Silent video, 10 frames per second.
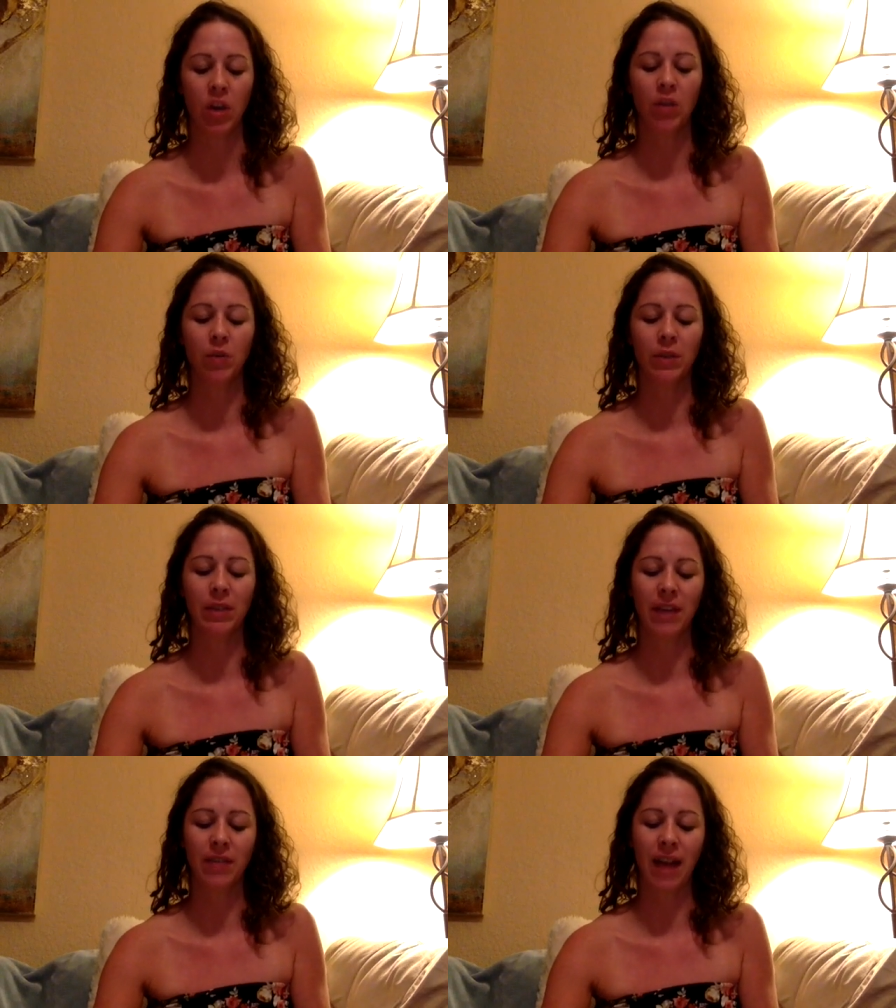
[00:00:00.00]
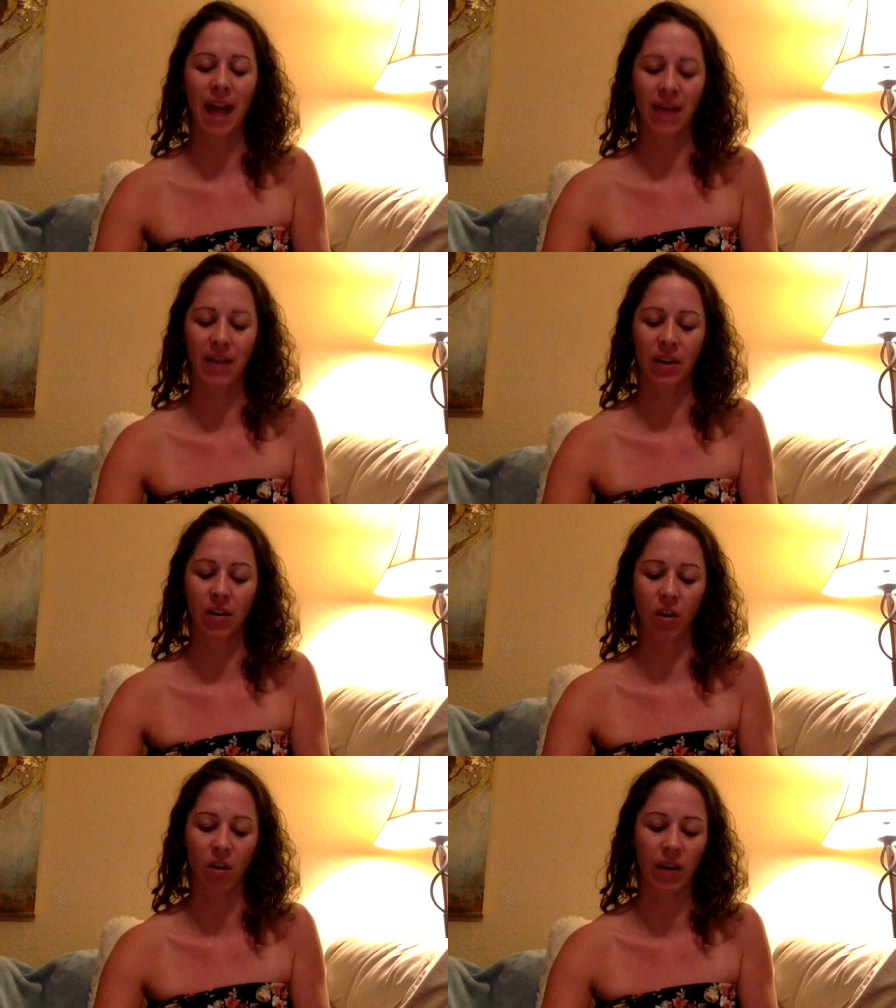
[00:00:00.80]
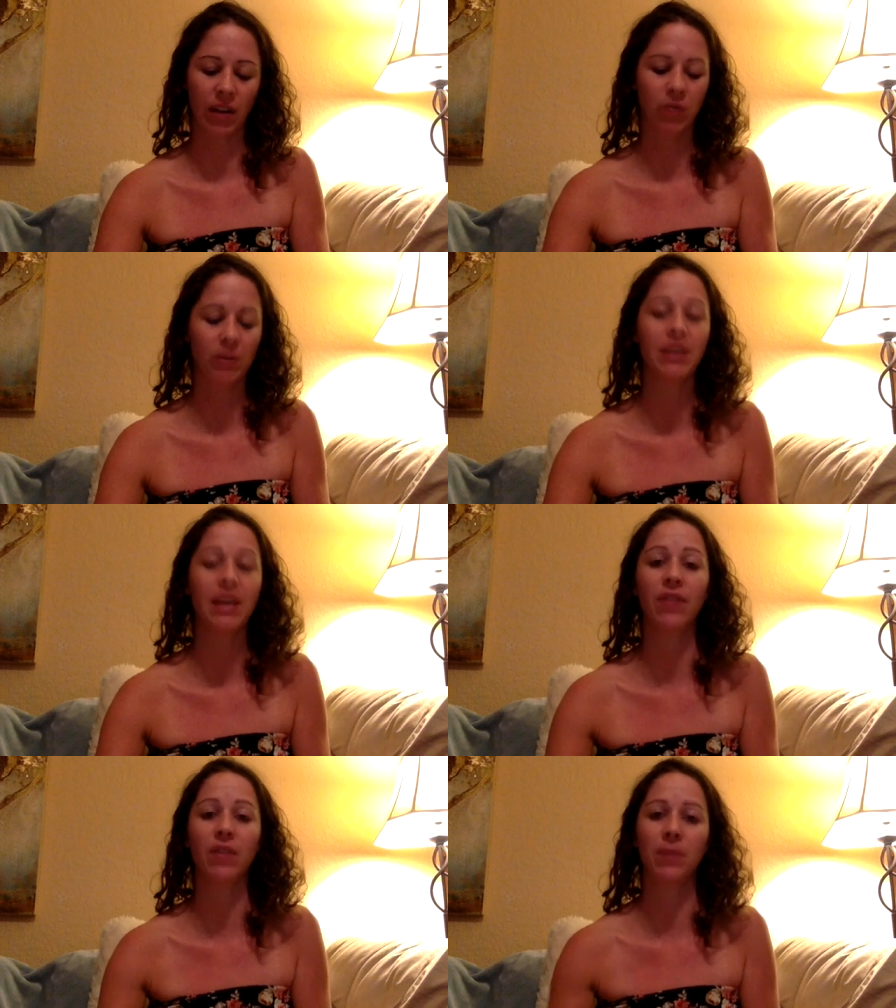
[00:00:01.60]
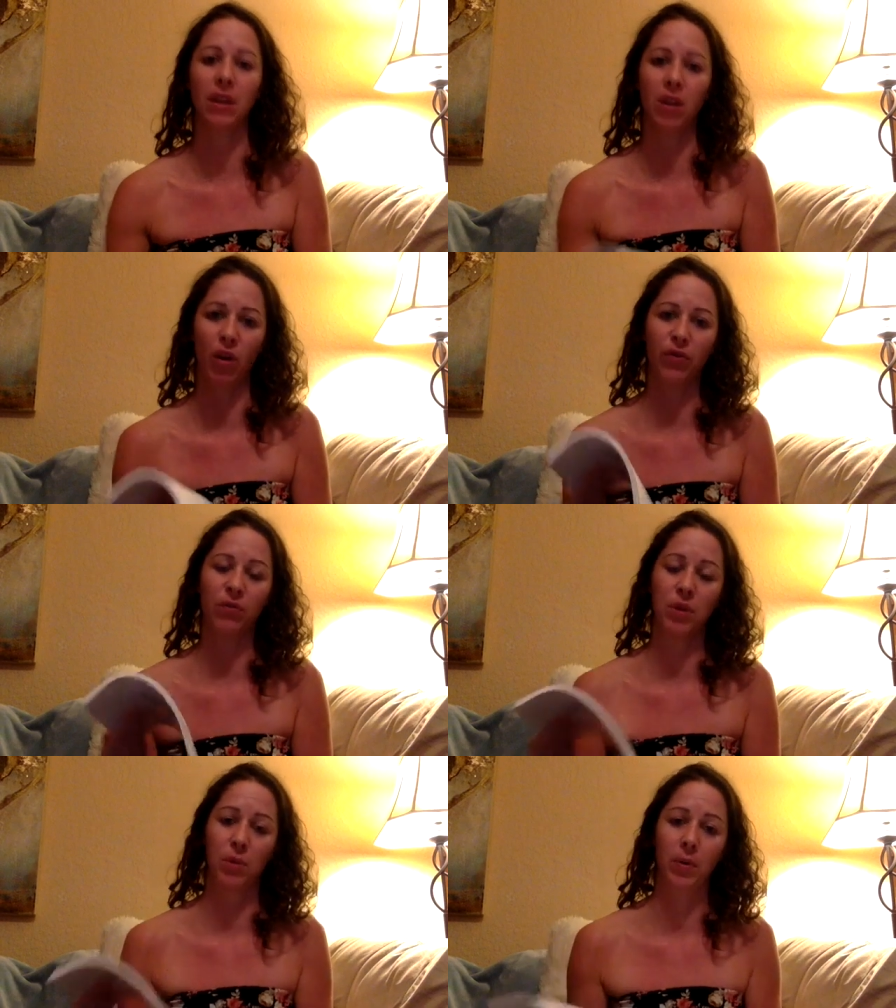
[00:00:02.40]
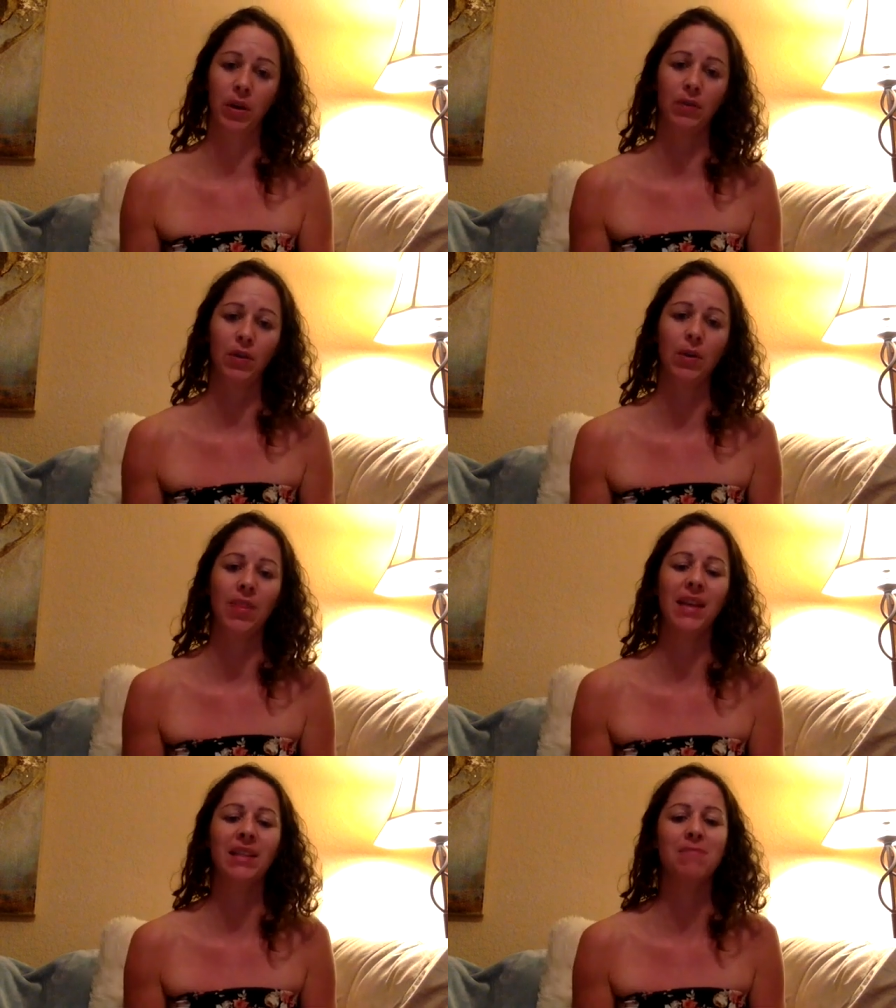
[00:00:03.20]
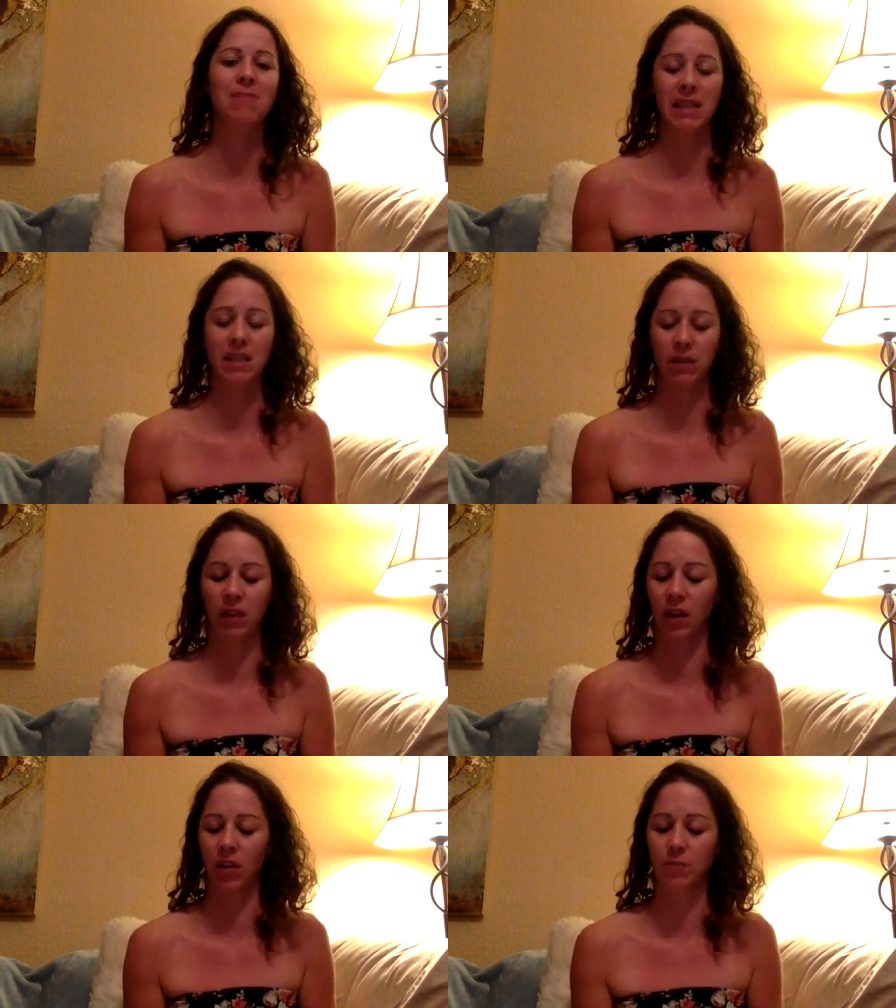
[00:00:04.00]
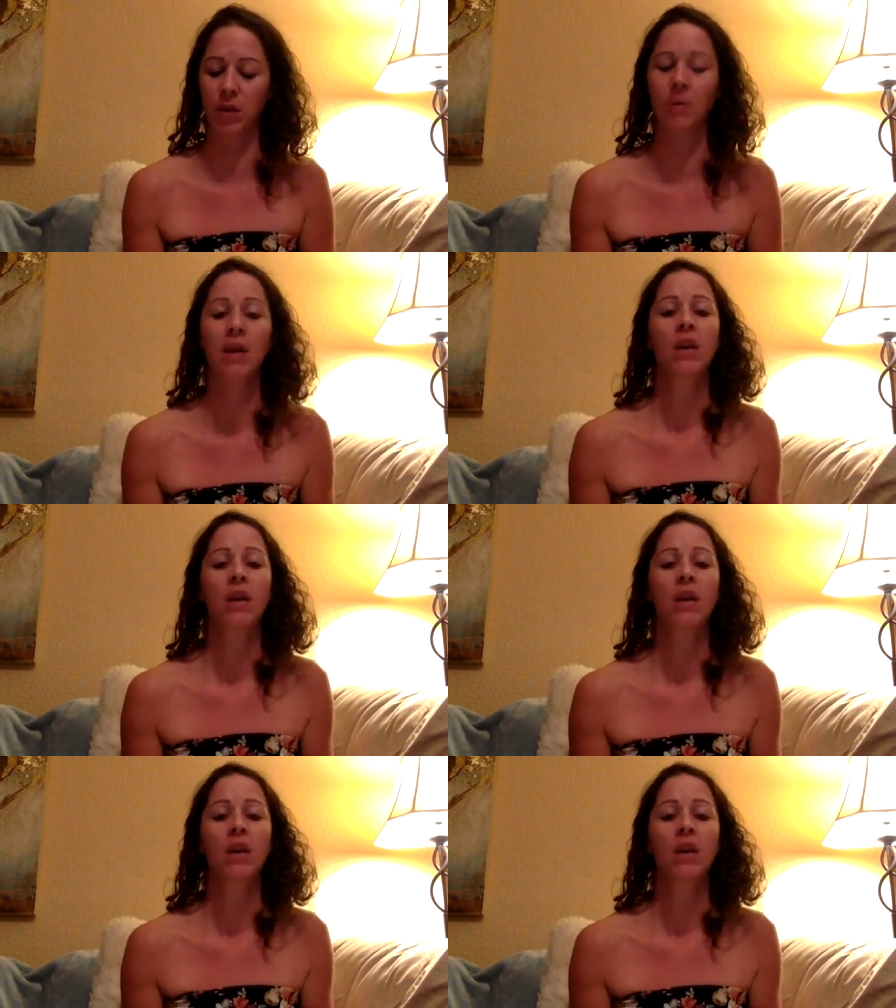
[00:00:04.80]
you will never have it at all, and there will never be enough from your point of view. And that's a massive thing that comes up.